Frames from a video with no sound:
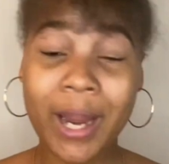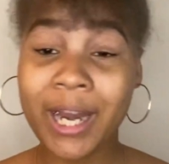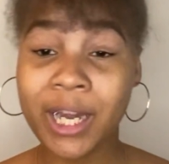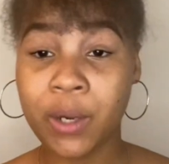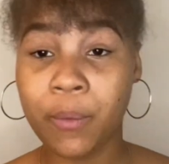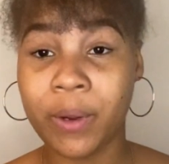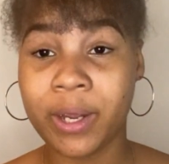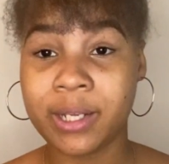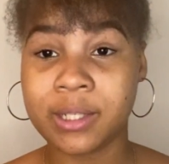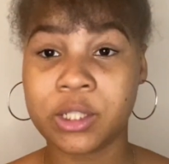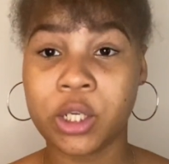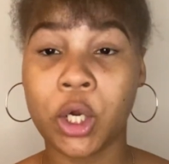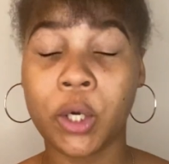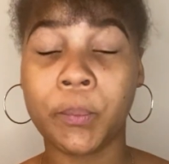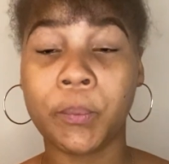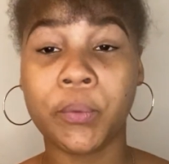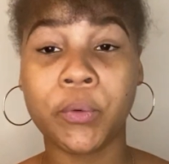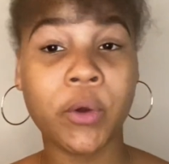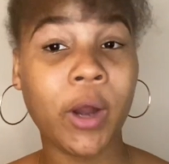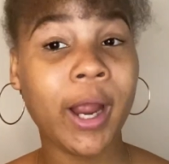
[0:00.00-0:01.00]
anyways, her
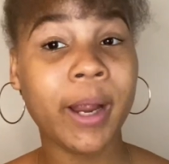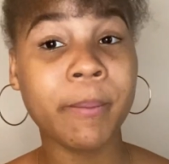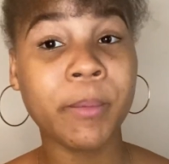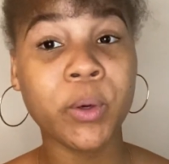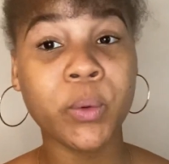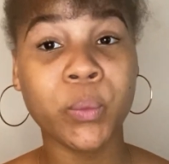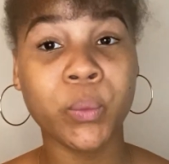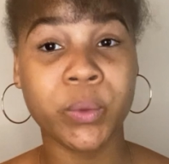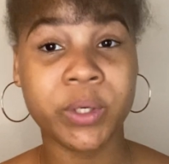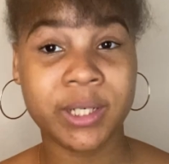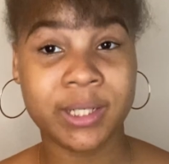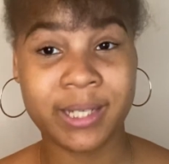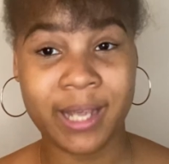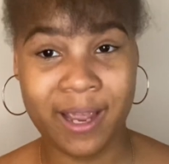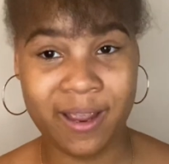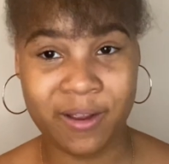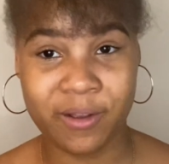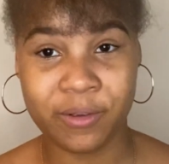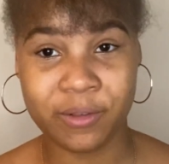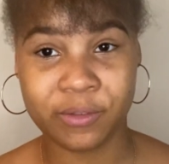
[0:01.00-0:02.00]
primer
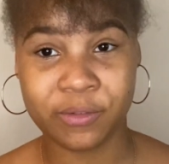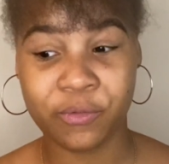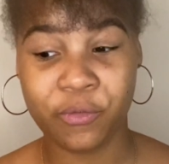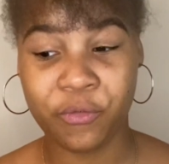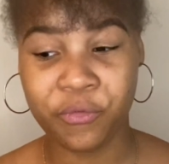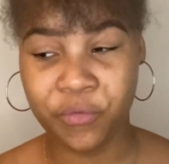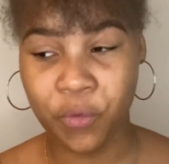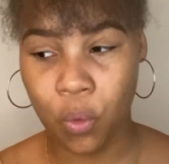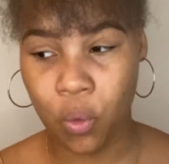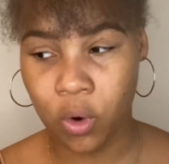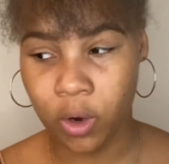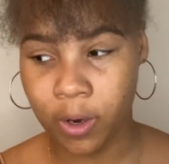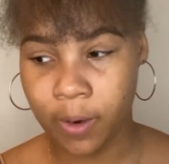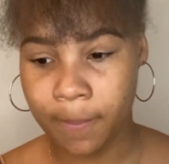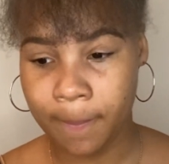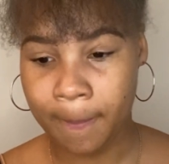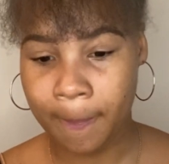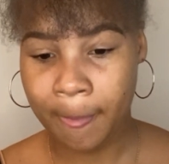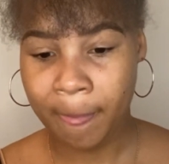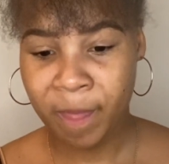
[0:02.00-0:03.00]
retails for,
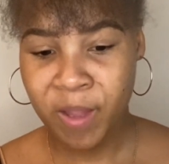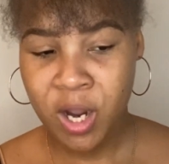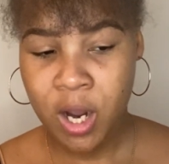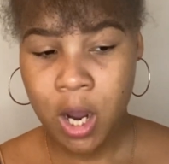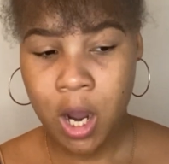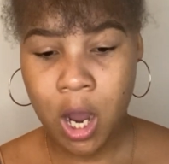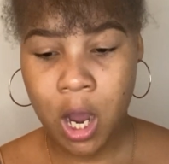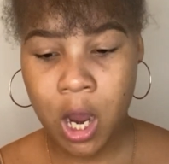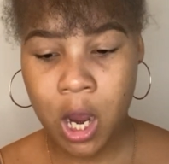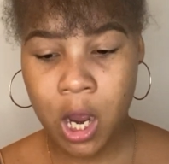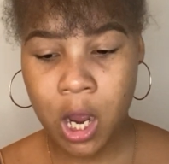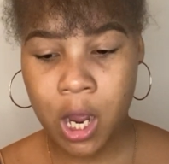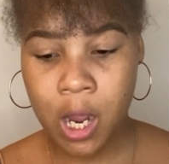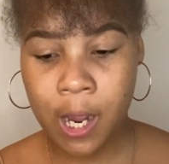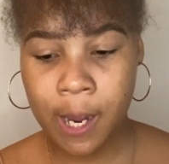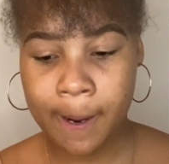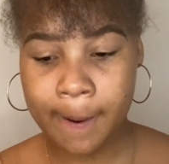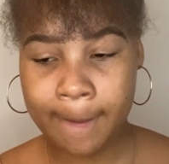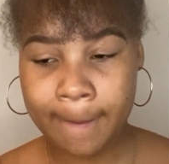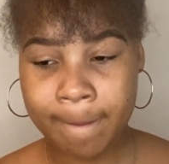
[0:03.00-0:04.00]

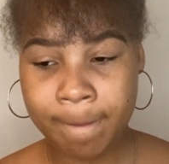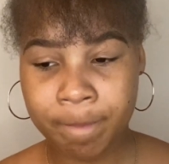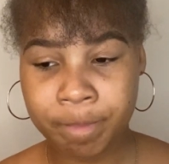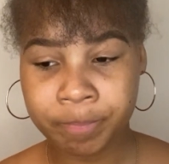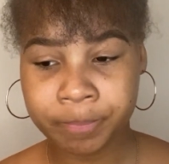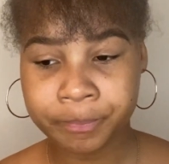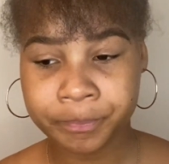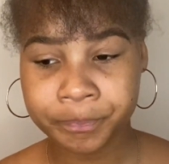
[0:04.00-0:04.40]
I